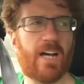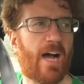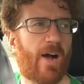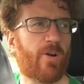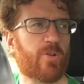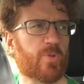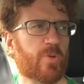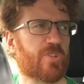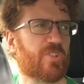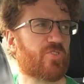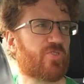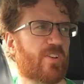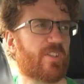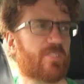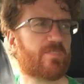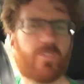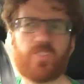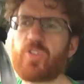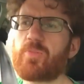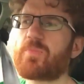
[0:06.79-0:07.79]
I was watching
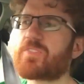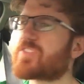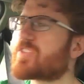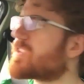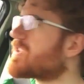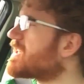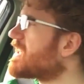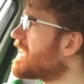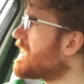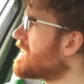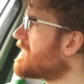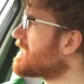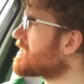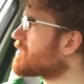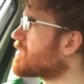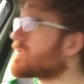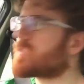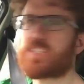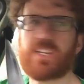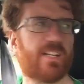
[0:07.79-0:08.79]
Transformers the other day and
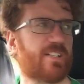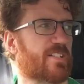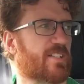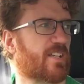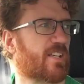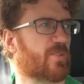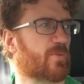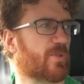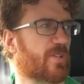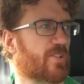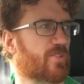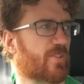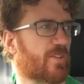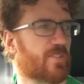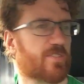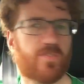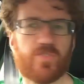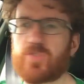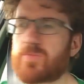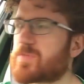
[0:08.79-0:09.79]
that's what Jazz says when he
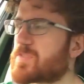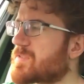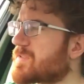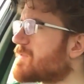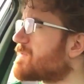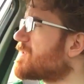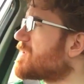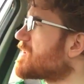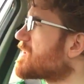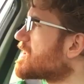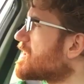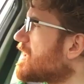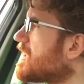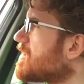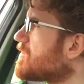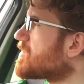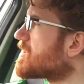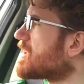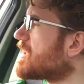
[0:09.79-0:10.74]
transforms for the first time.